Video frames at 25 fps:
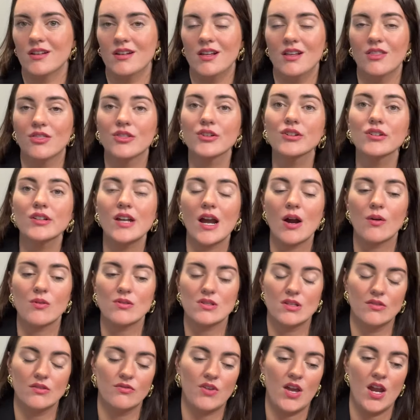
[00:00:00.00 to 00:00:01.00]
need 30 hours
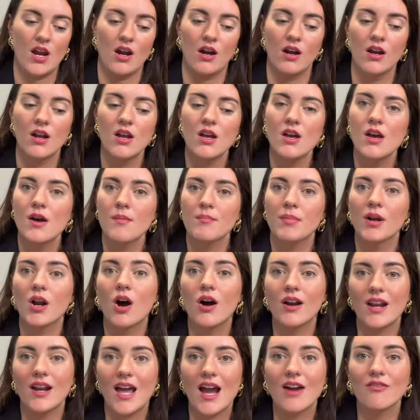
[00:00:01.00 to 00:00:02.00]
of care. But
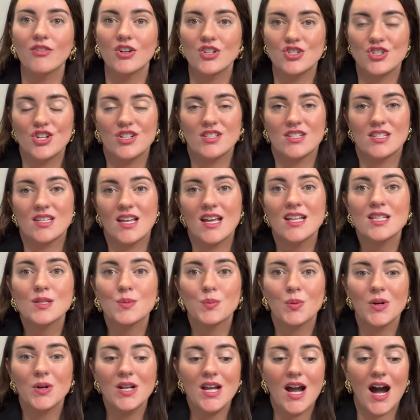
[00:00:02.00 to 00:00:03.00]
on average, it's
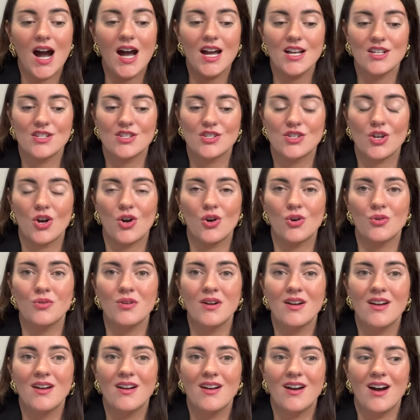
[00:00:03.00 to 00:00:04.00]
pretty high. So,
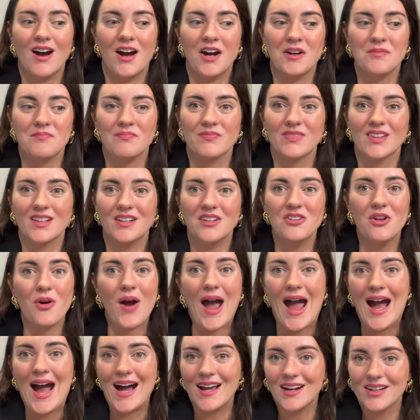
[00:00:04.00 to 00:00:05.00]

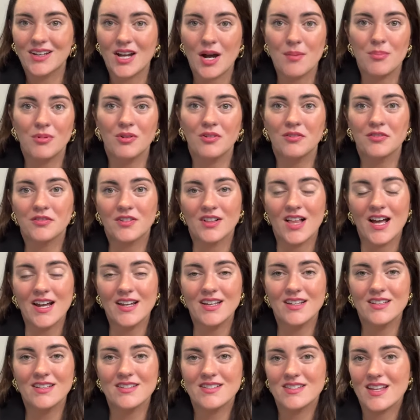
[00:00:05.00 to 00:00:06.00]
add a couple of
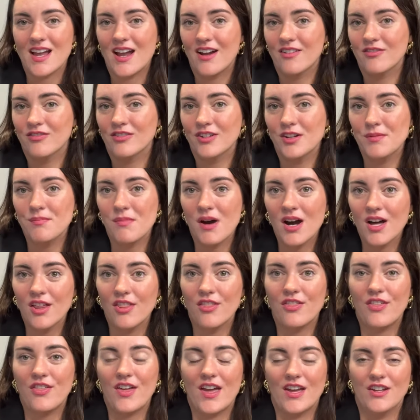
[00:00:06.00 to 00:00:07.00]
clients every
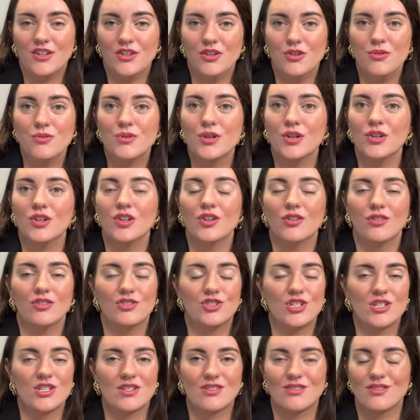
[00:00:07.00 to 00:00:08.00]
month and you could
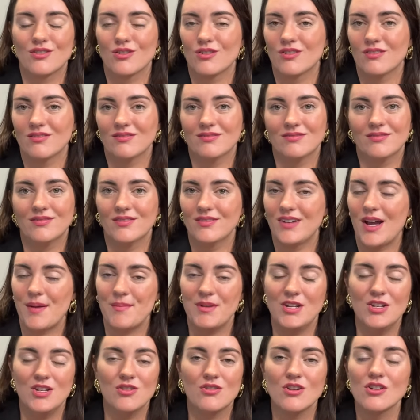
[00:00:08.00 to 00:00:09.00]

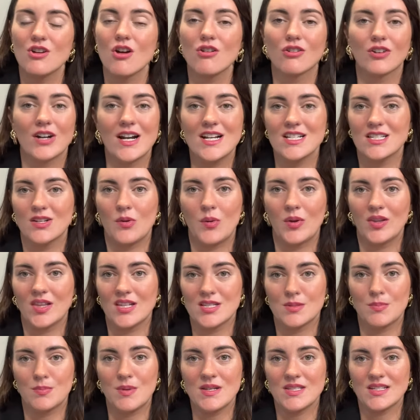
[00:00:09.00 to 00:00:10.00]
you could go crazy with
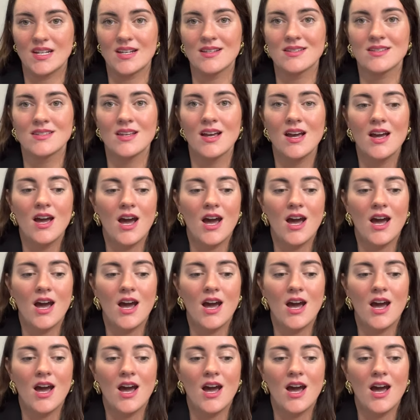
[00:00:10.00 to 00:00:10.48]
this business.